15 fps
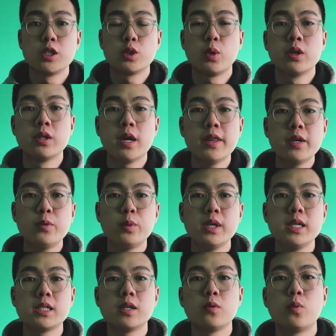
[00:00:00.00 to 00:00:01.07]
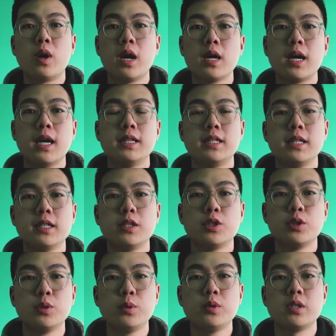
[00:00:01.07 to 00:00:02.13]
So another reason why I didn't
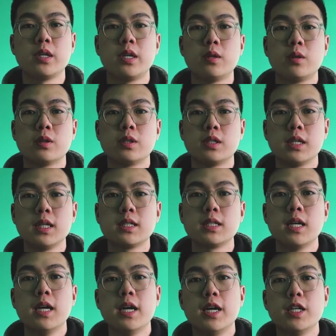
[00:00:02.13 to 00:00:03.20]
choose the Hero 6